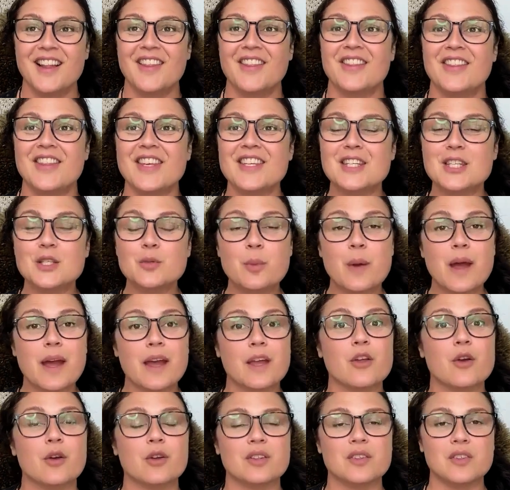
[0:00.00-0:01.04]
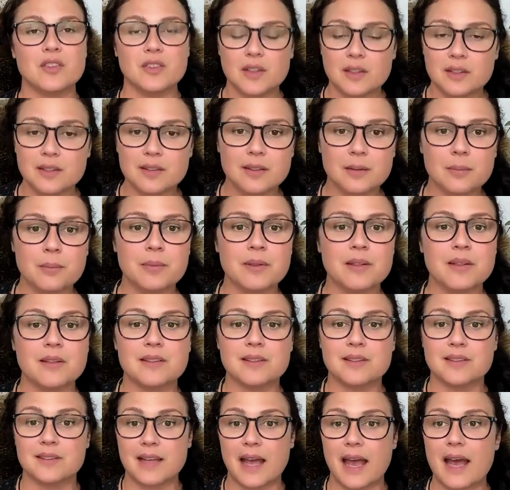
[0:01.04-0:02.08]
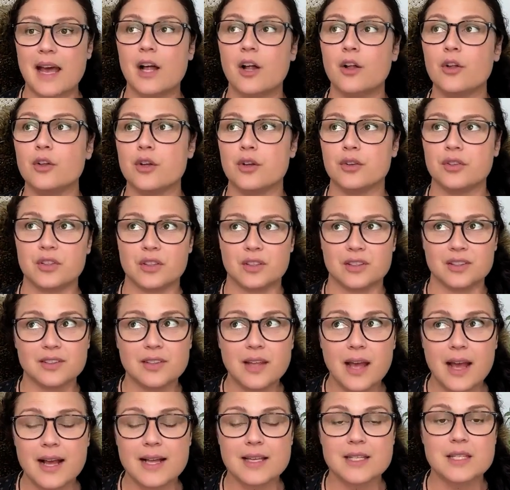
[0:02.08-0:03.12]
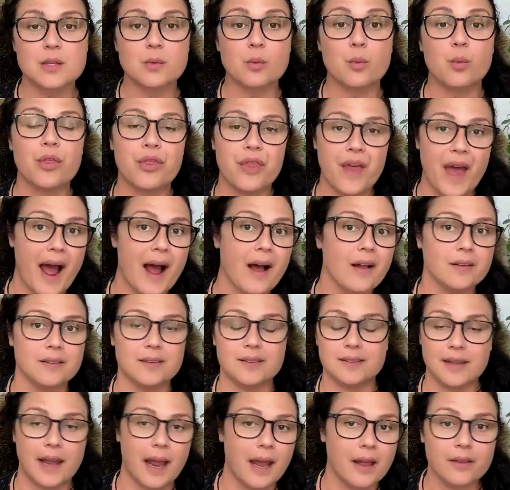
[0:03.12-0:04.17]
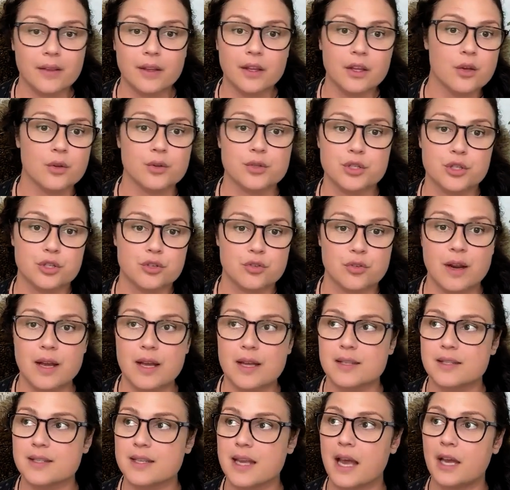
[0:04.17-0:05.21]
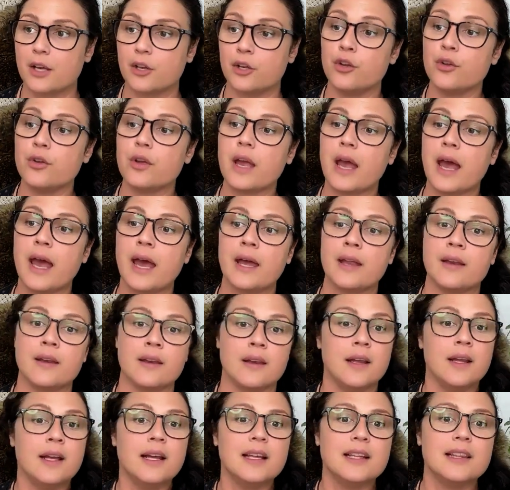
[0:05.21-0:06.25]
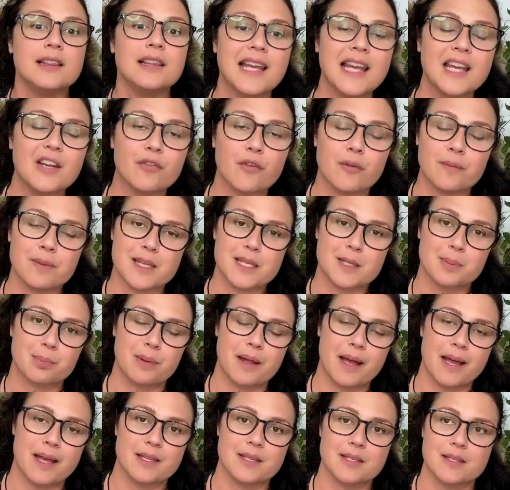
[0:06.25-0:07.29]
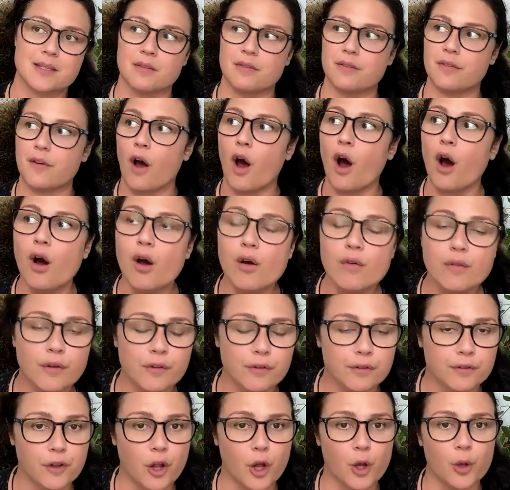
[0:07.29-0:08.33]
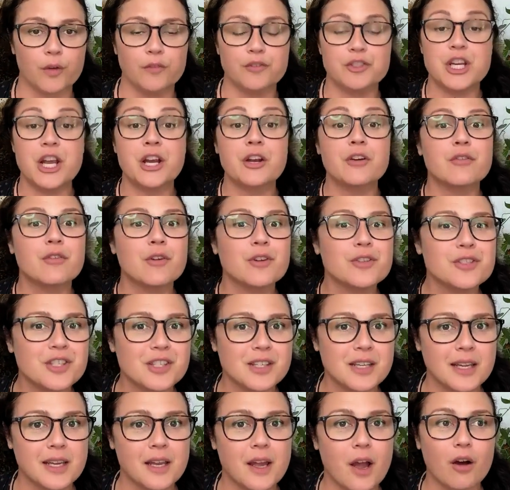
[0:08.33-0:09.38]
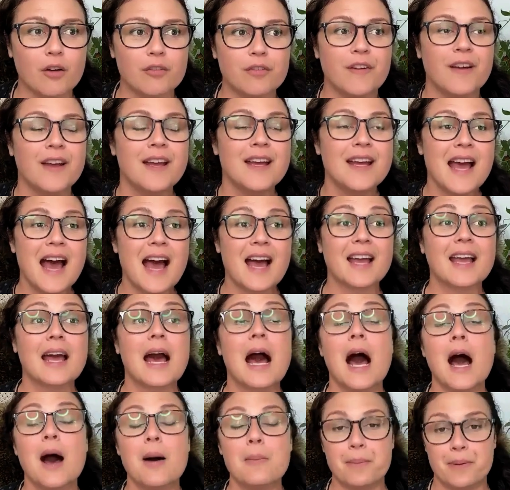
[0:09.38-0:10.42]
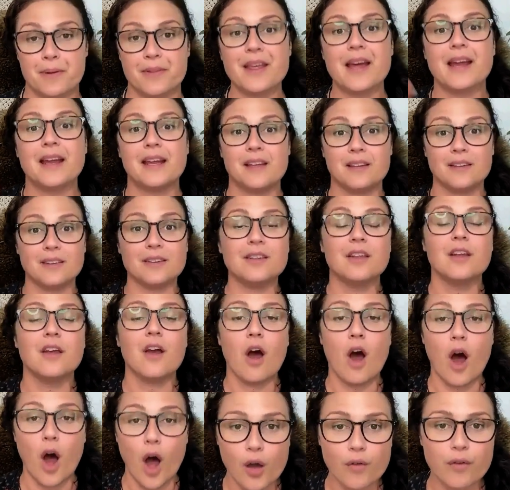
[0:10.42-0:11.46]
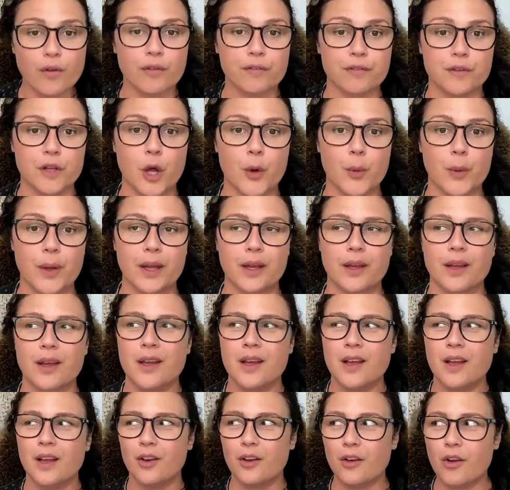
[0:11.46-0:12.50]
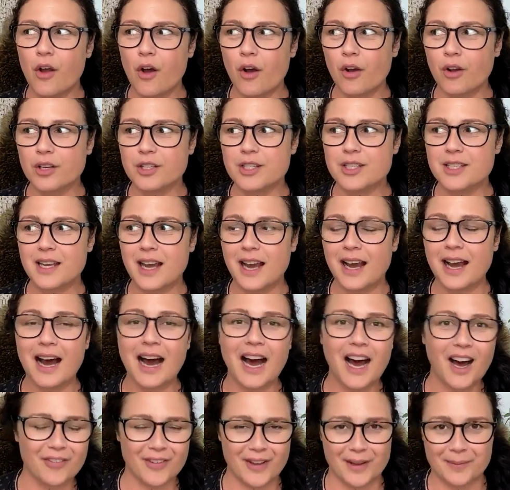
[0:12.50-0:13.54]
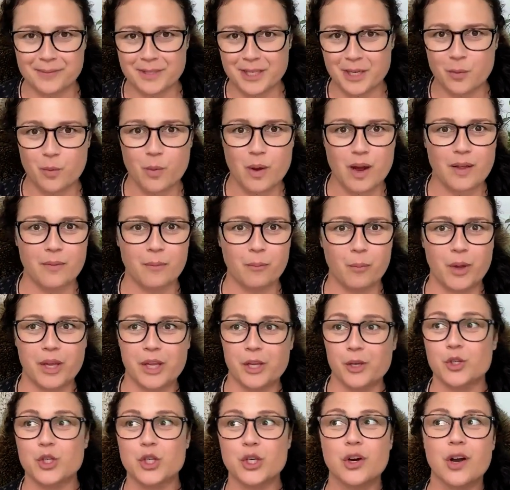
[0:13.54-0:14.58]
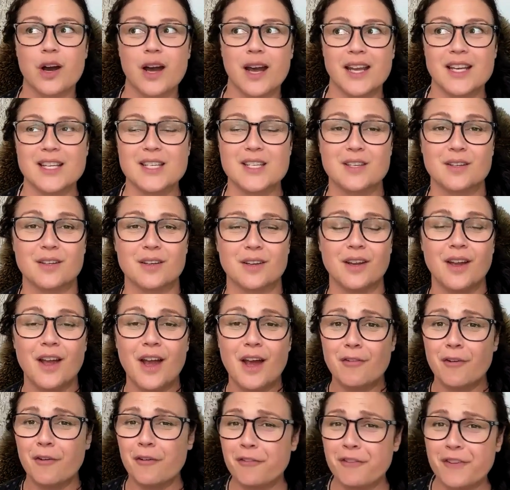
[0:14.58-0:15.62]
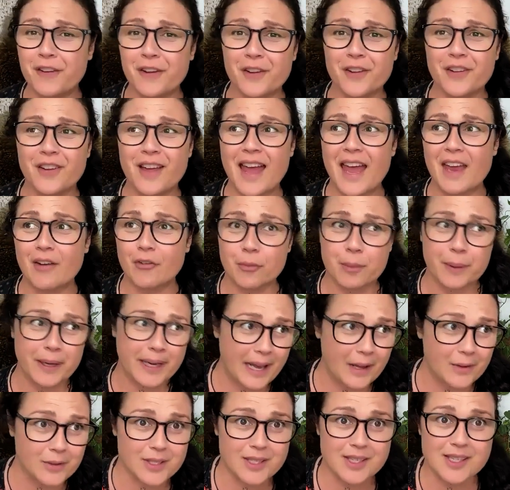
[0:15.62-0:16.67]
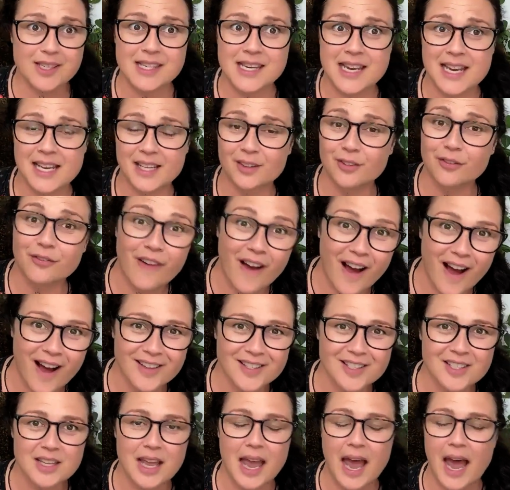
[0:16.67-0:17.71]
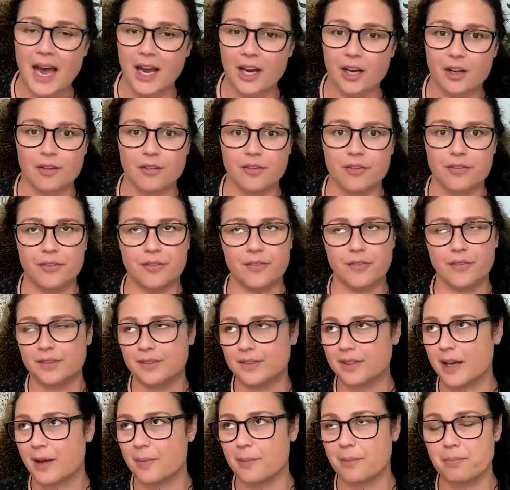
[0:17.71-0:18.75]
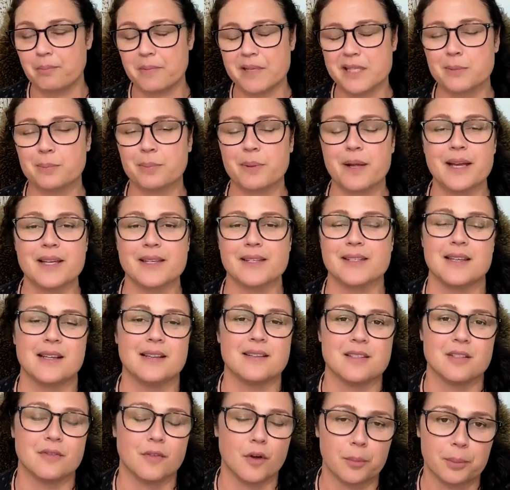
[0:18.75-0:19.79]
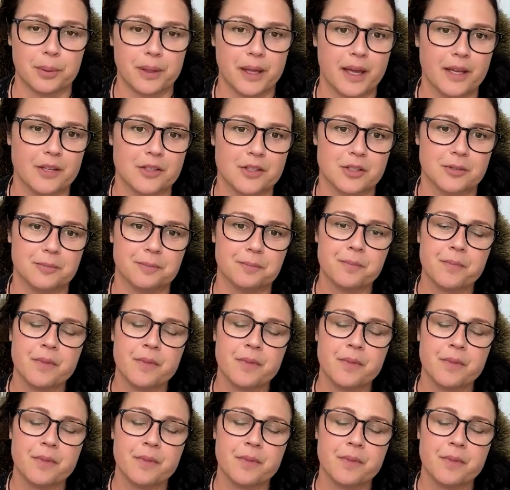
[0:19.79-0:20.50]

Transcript: This is where your systems scale your success without scaling your stress. And you can lead from this place of overflow, of generosity, of a cup that is overflowing, not a half empty one where you're trying to fulfill everybody else's needs first out of some misplaced sense of obligation.